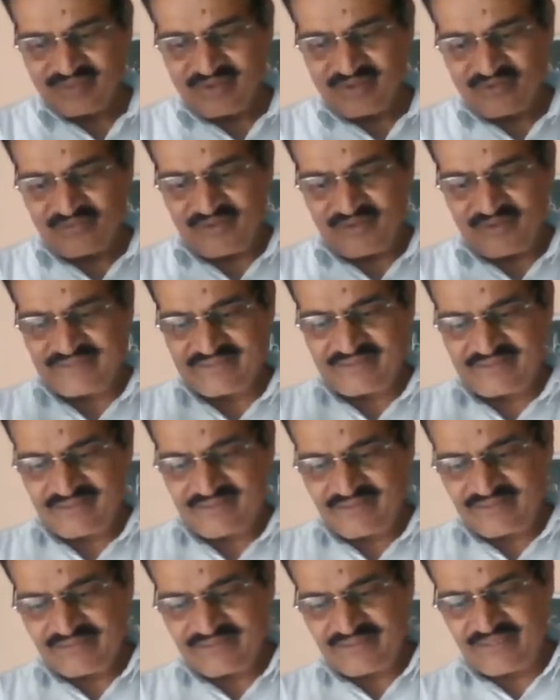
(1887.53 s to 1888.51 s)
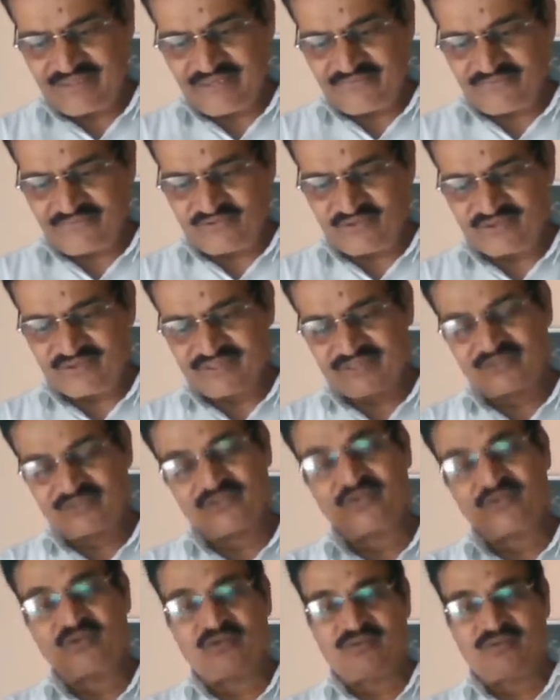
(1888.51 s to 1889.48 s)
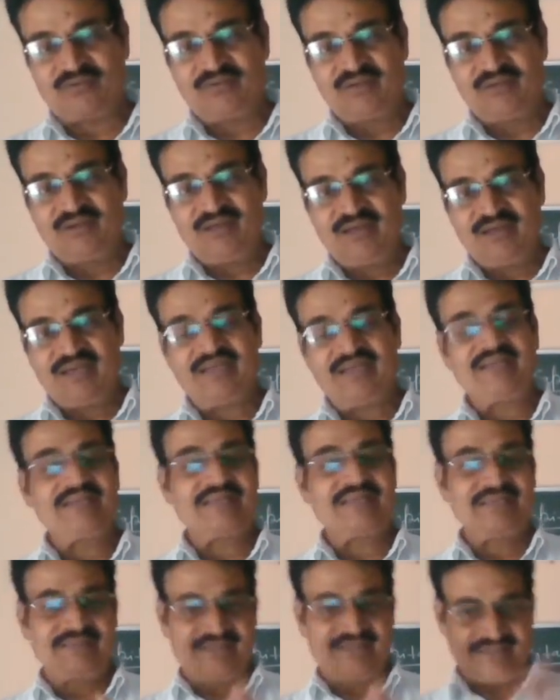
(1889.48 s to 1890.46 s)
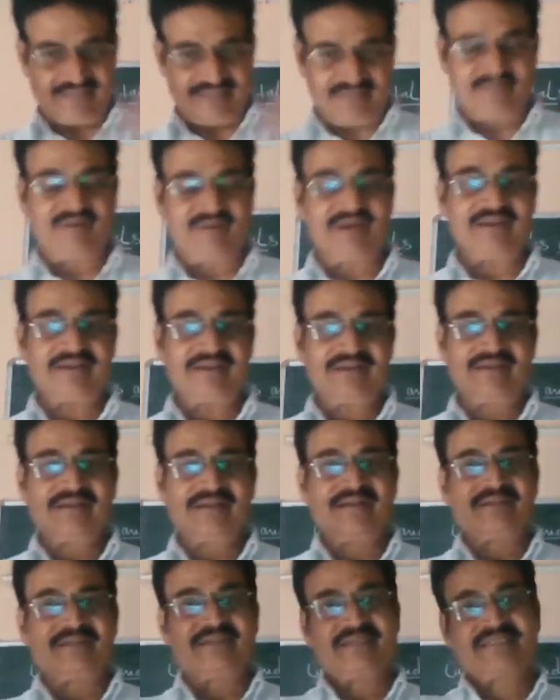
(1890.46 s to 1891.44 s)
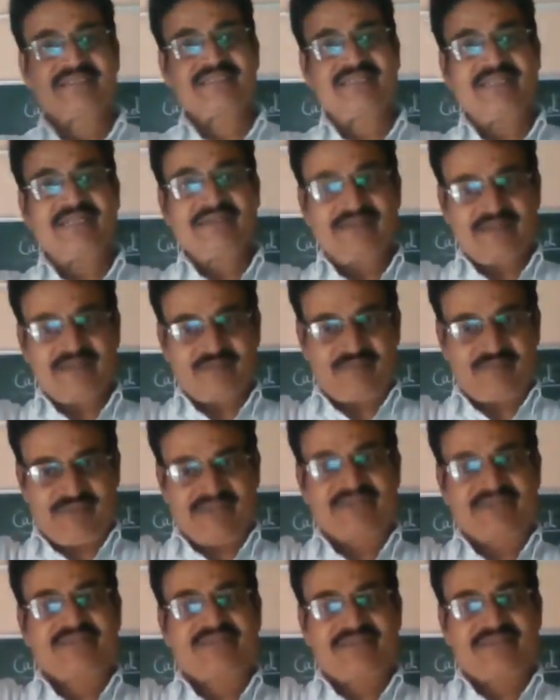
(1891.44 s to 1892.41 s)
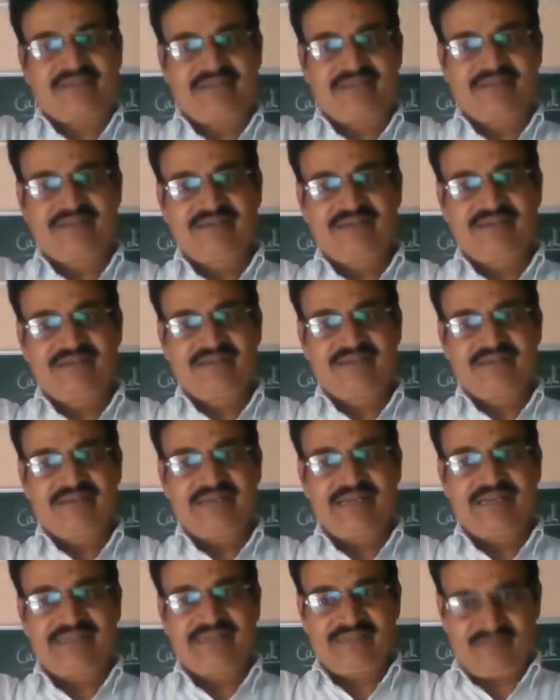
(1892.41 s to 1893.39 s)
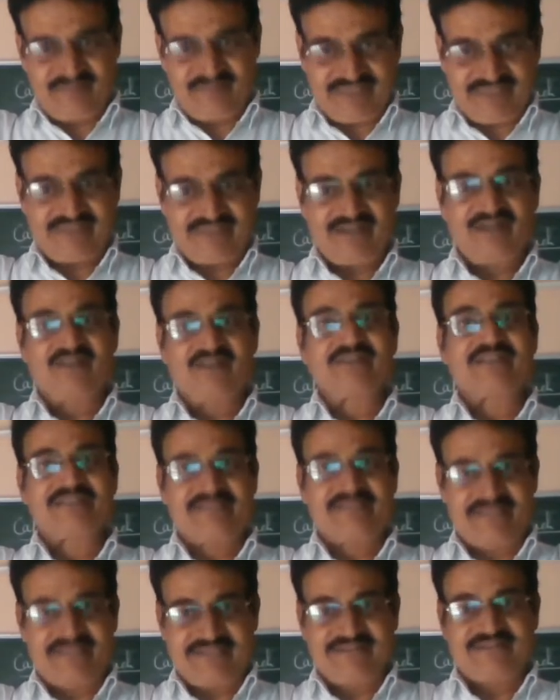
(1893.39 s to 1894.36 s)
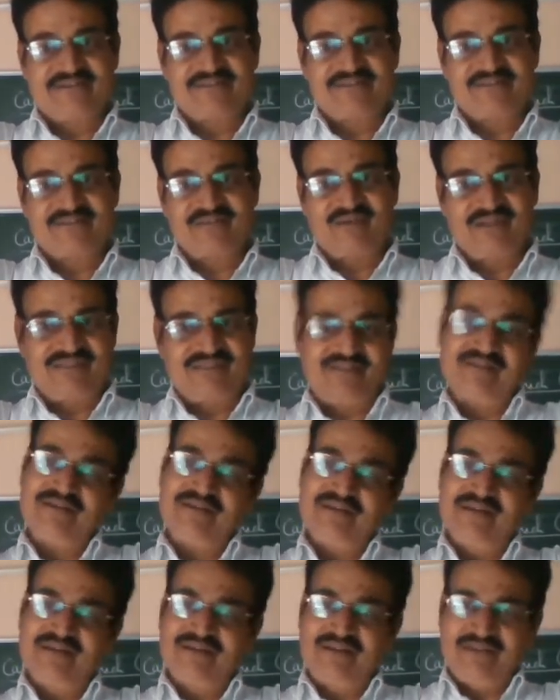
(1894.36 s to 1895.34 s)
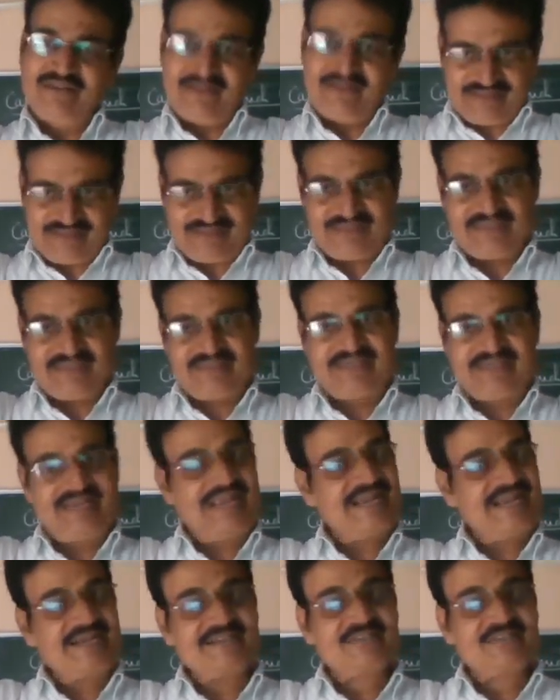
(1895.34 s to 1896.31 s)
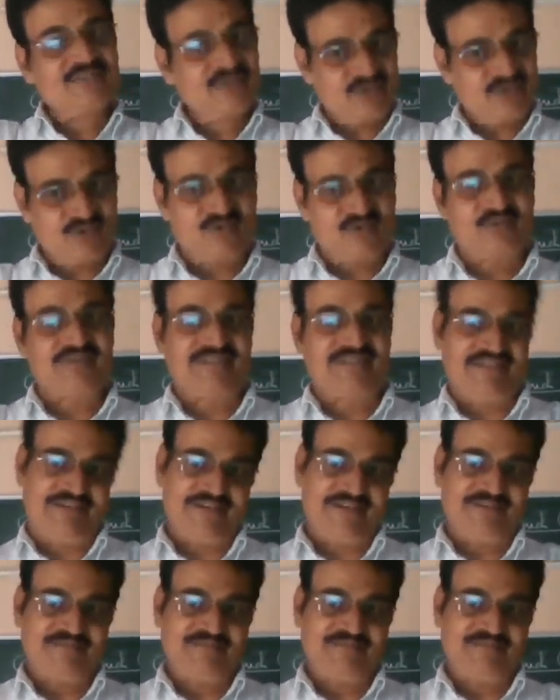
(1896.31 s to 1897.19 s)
was therefore the throne, and in the darbar the centerpiece and the mid or the center saw the a grand throne there,